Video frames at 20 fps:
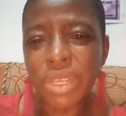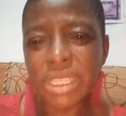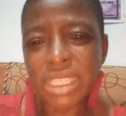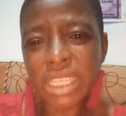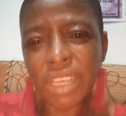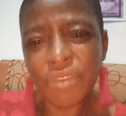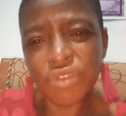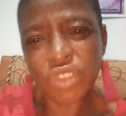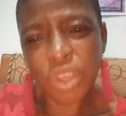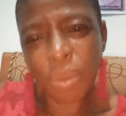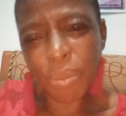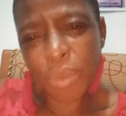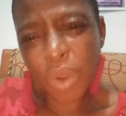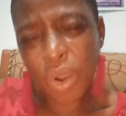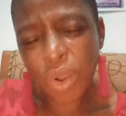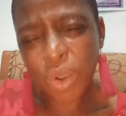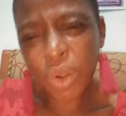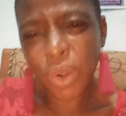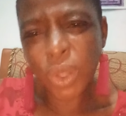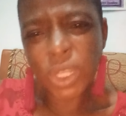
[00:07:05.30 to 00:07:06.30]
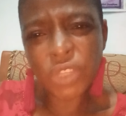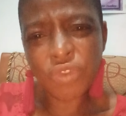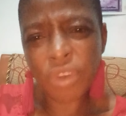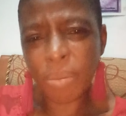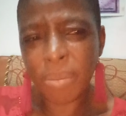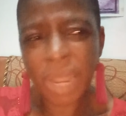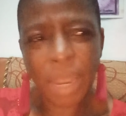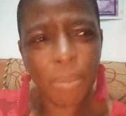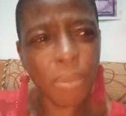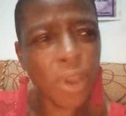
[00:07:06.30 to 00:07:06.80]
received some more clothes
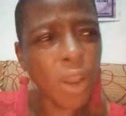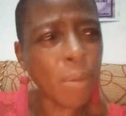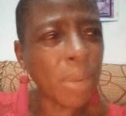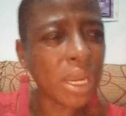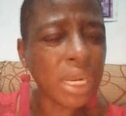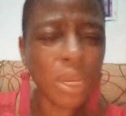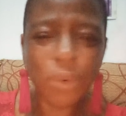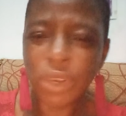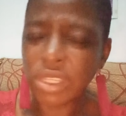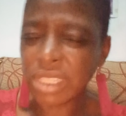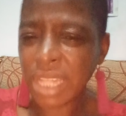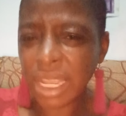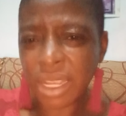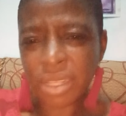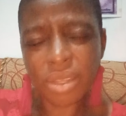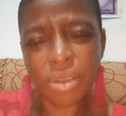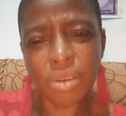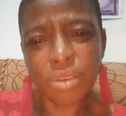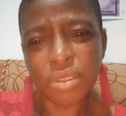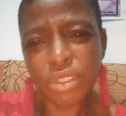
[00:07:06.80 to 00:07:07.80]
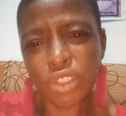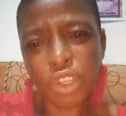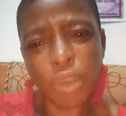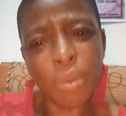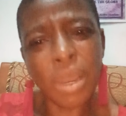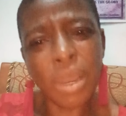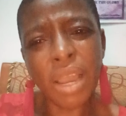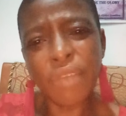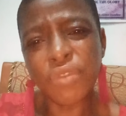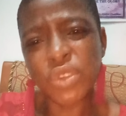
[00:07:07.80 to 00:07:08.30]
from my mom and I was like,
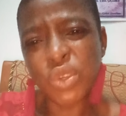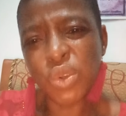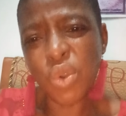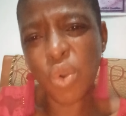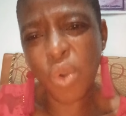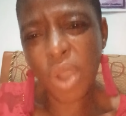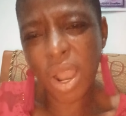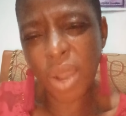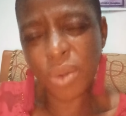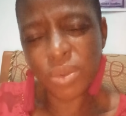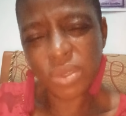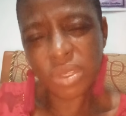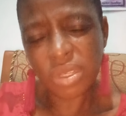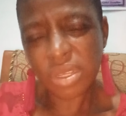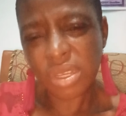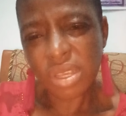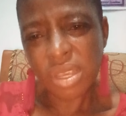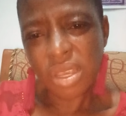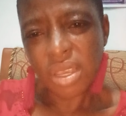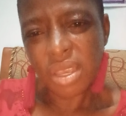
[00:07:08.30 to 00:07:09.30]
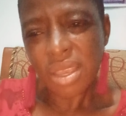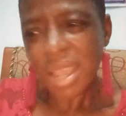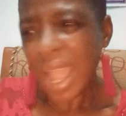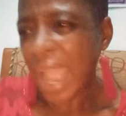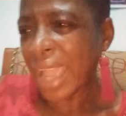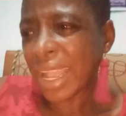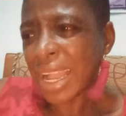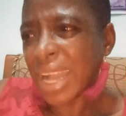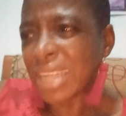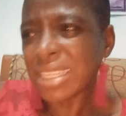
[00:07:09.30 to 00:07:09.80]
some have to go out.
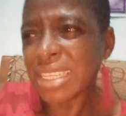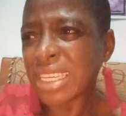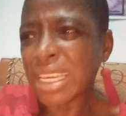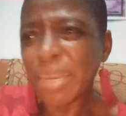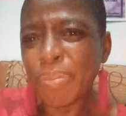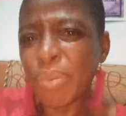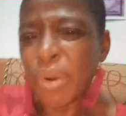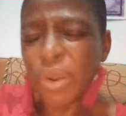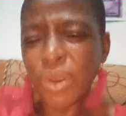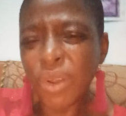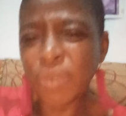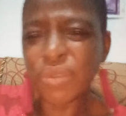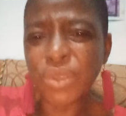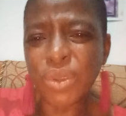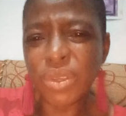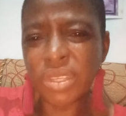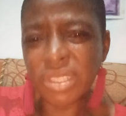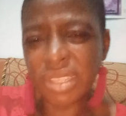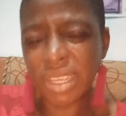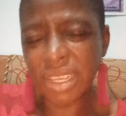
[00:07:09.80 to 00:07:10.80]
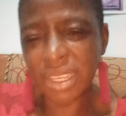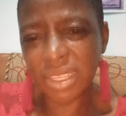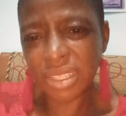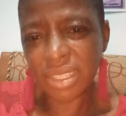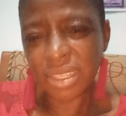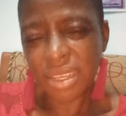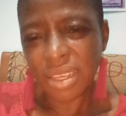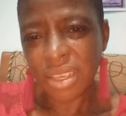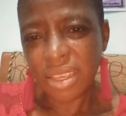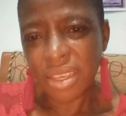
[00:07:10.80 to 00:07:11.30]
I can't keep all of those
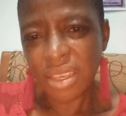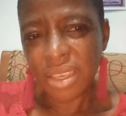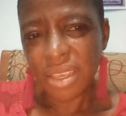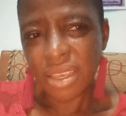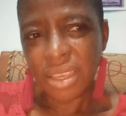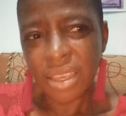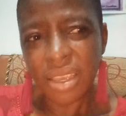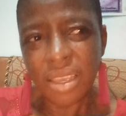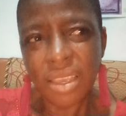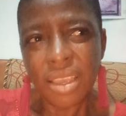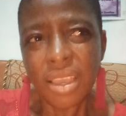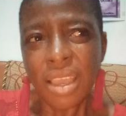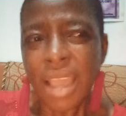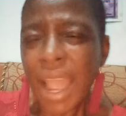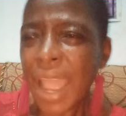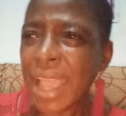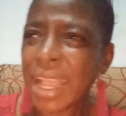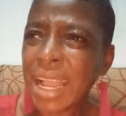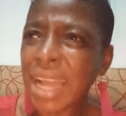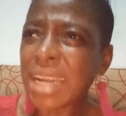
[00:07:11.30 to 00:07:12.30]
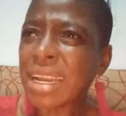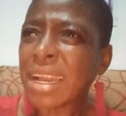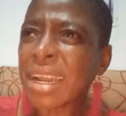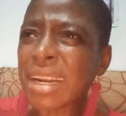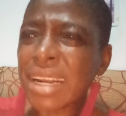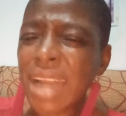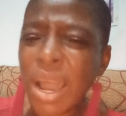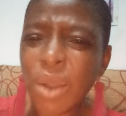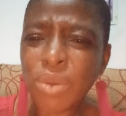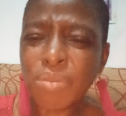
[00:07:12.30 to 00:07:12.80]
things. I can't
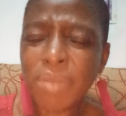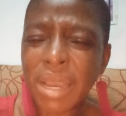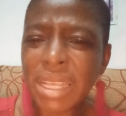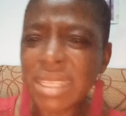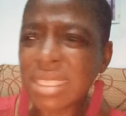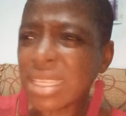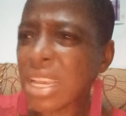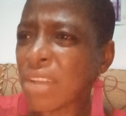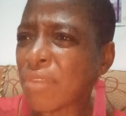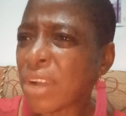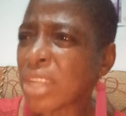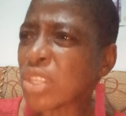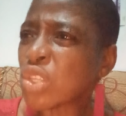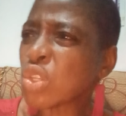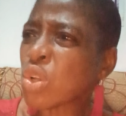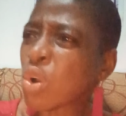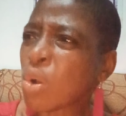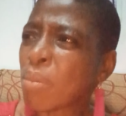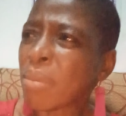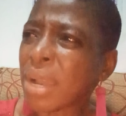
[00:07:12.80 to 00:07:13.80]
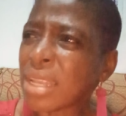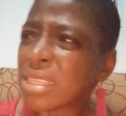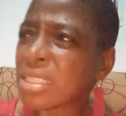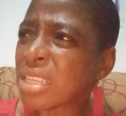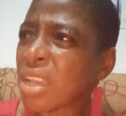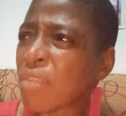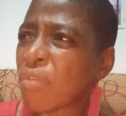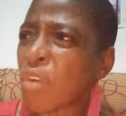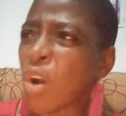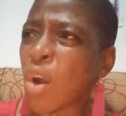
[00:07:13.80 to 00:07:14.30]
crowd myself and choke
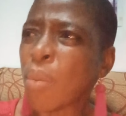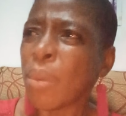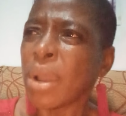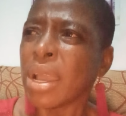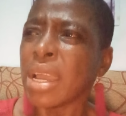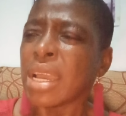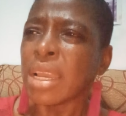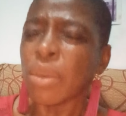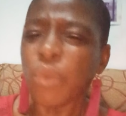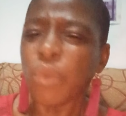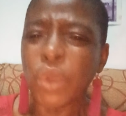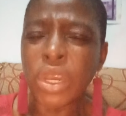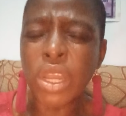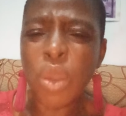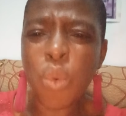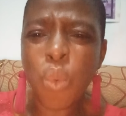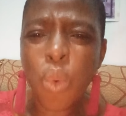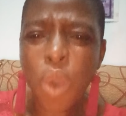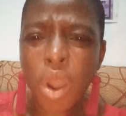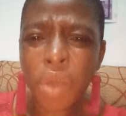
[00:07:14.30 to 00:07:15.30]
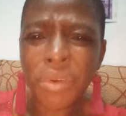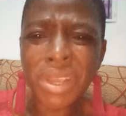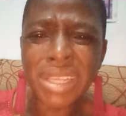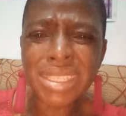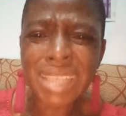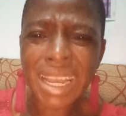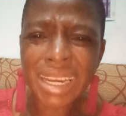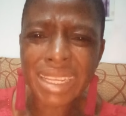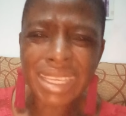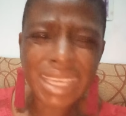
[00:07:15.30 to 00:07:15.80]
myself up with the
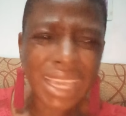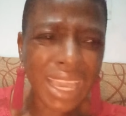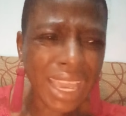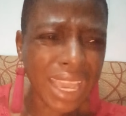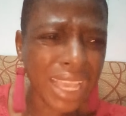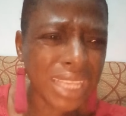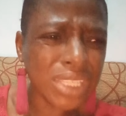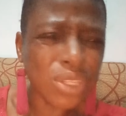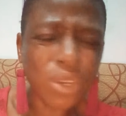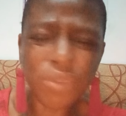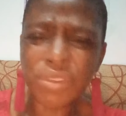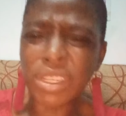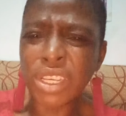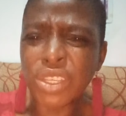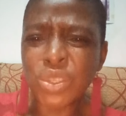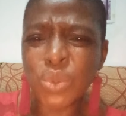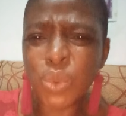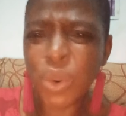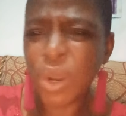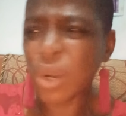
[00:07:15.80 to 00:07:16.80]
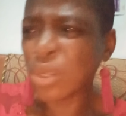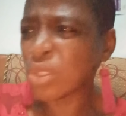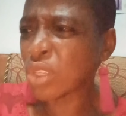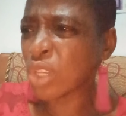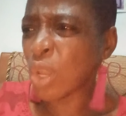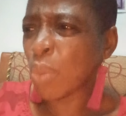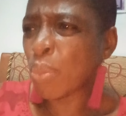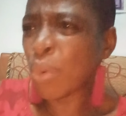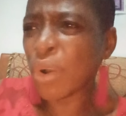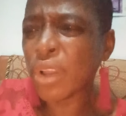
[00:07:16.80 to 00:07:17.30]
worries and cares of this world
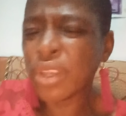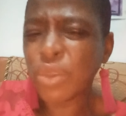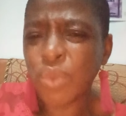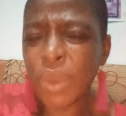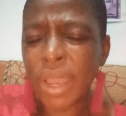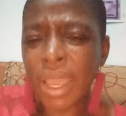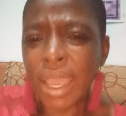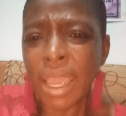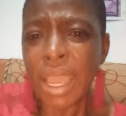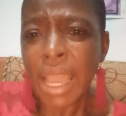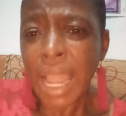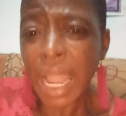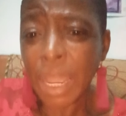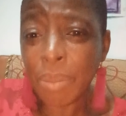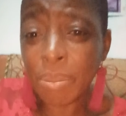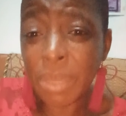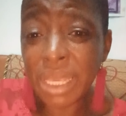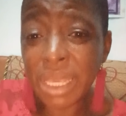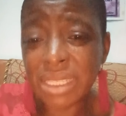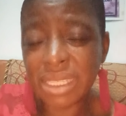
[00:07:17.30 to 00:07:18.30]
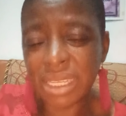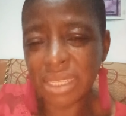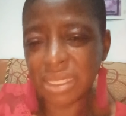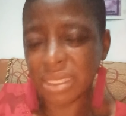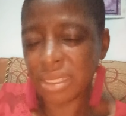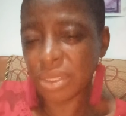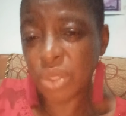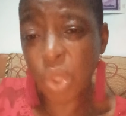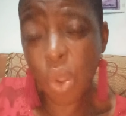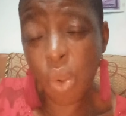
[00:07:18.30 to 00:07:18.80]
to the point where I miss
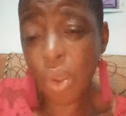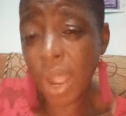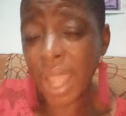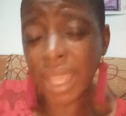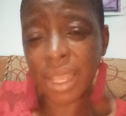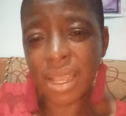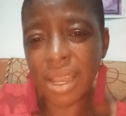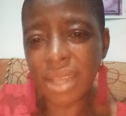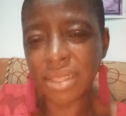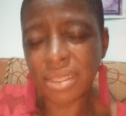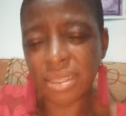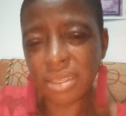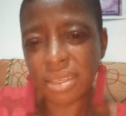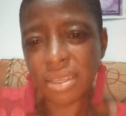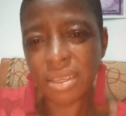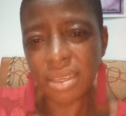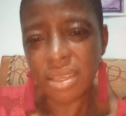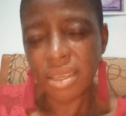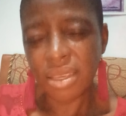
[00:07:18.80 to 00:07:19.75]
it. No, I can't.